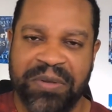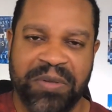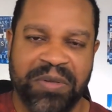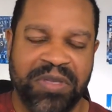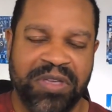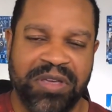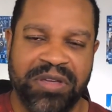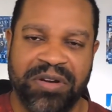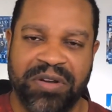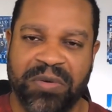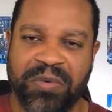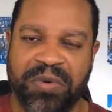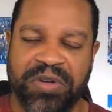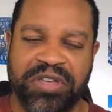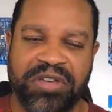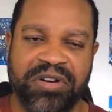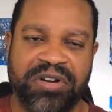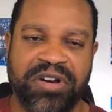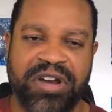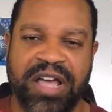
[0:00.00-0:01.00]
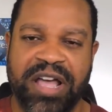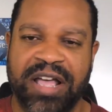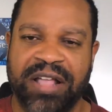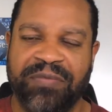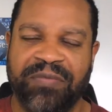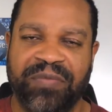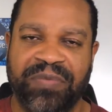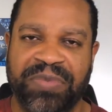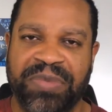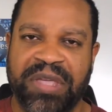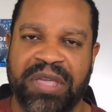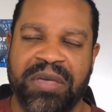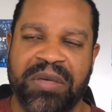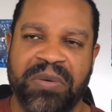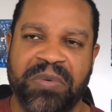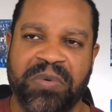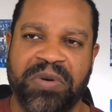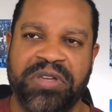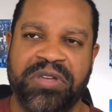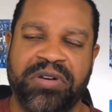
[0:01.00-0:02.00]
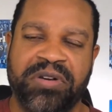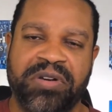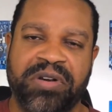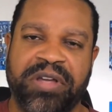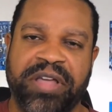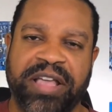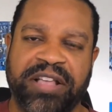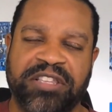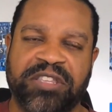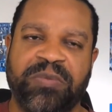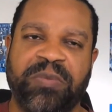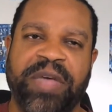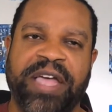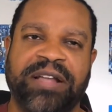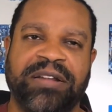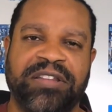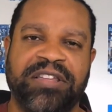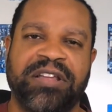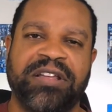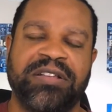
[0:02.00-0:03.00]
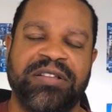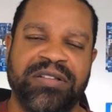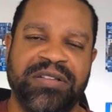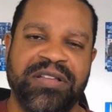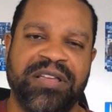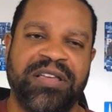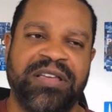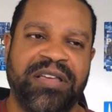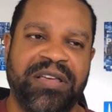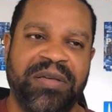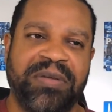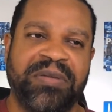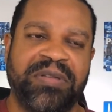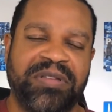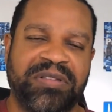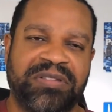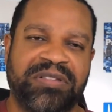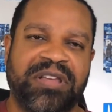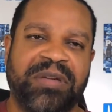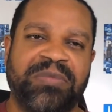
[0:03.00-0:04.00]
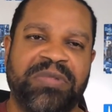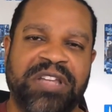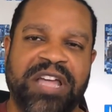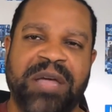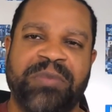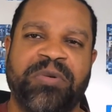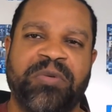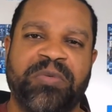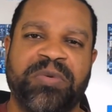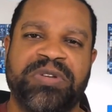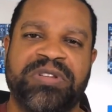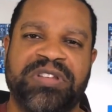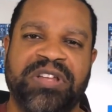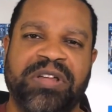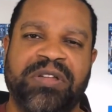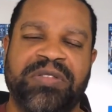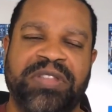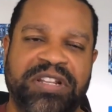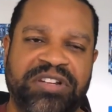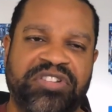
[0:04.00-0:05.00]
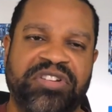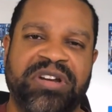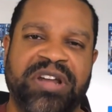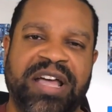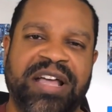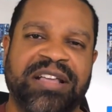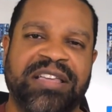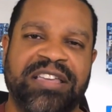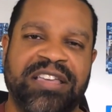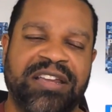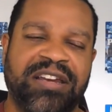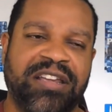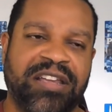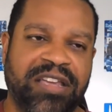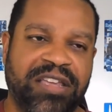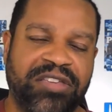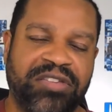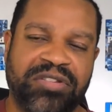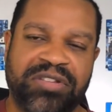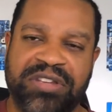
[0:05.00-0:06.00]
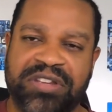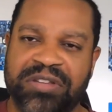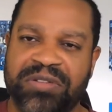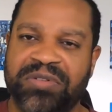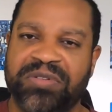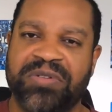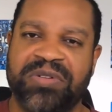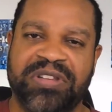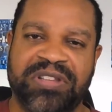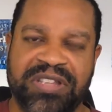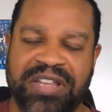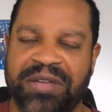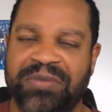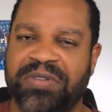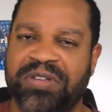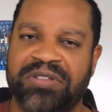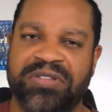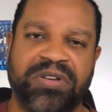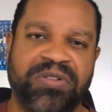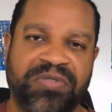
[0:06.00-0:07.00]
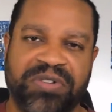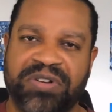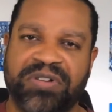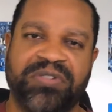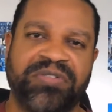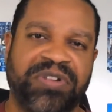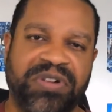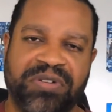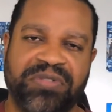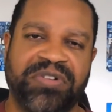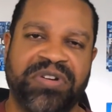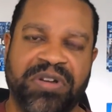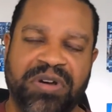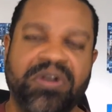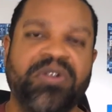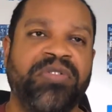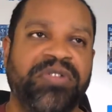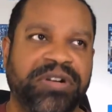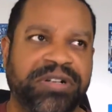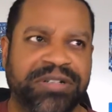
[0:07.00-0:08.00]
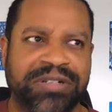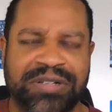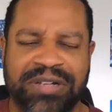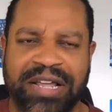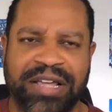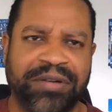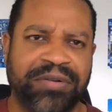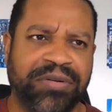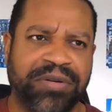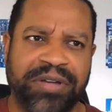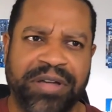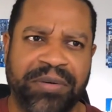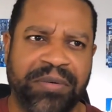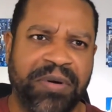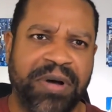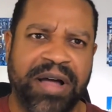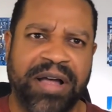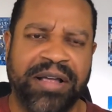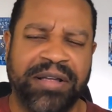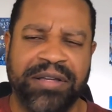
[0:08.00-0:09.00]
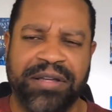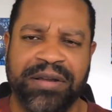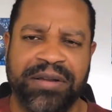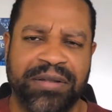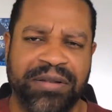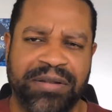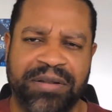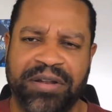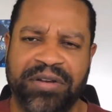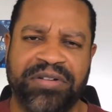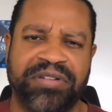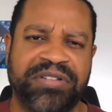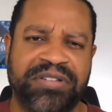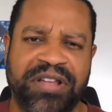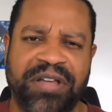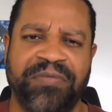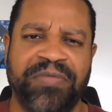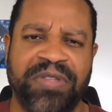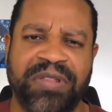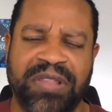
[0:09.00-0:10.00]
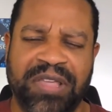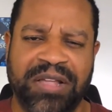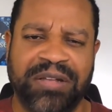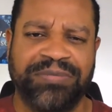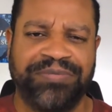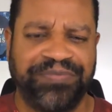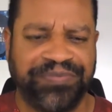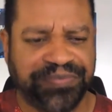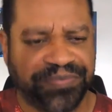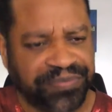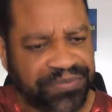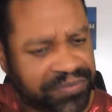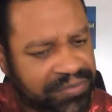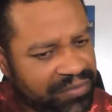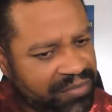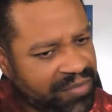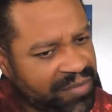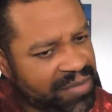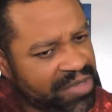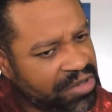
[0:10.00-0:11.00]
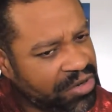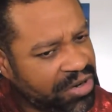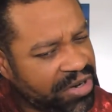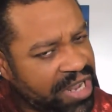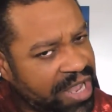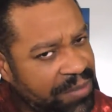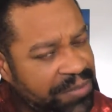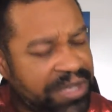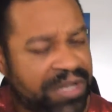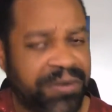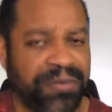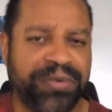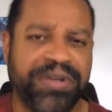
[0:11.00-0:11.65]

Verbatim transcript: you know, when you're not, when you're expecting some type of result that you're not getting, and you're still doing the same things over and over and over and over, it's like, okay, why? You know, there's something that you're not being